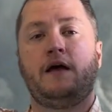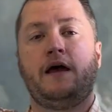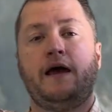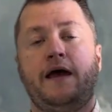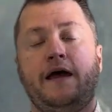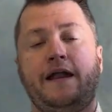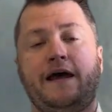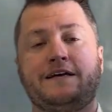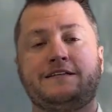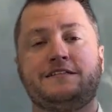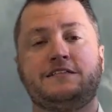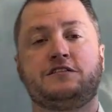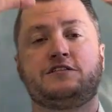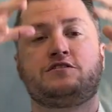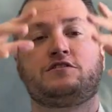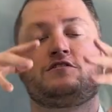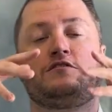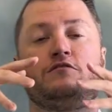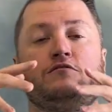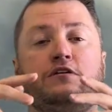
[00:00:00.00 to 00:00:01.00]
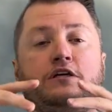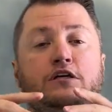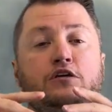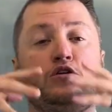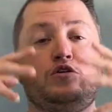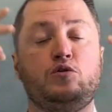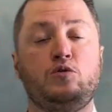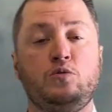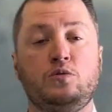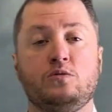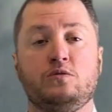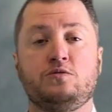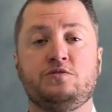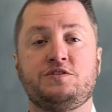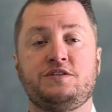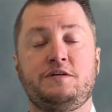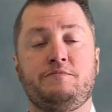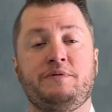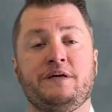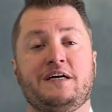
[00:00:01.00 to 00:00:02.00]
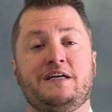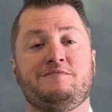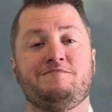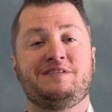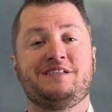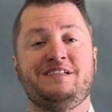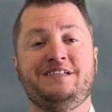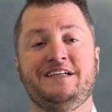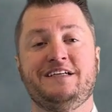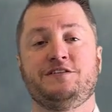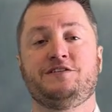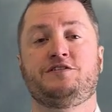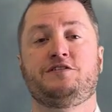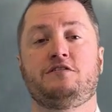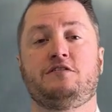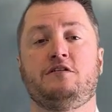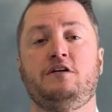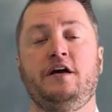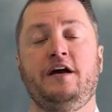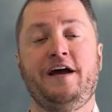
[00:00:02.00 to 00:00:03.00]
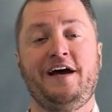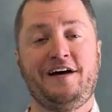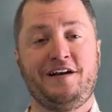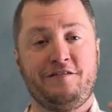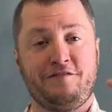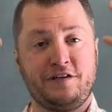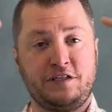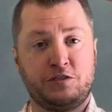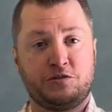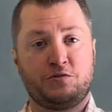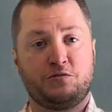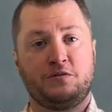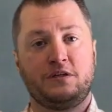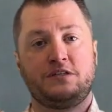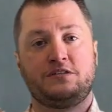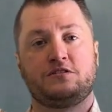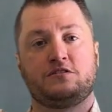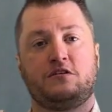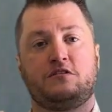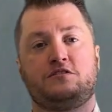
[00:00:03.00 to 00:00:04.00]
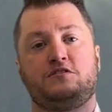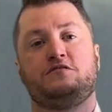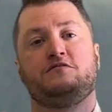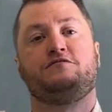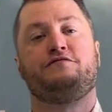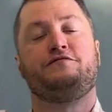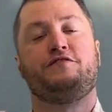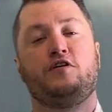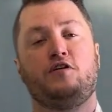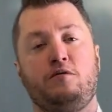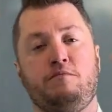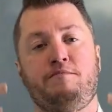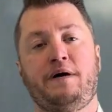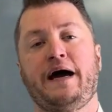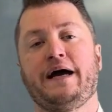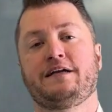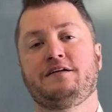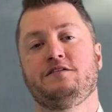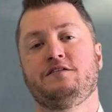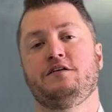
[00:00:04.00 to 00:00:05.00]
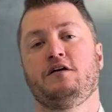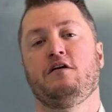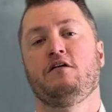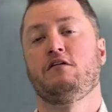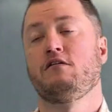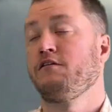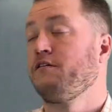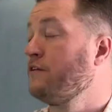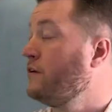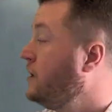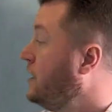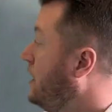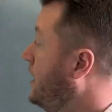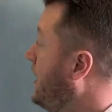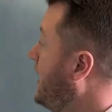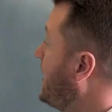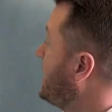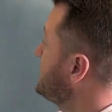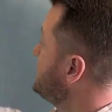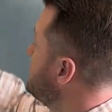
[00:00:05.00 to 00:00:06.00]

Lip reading: And as it slowly cools, it becomes denser and eventually starts to fall back to the earth. As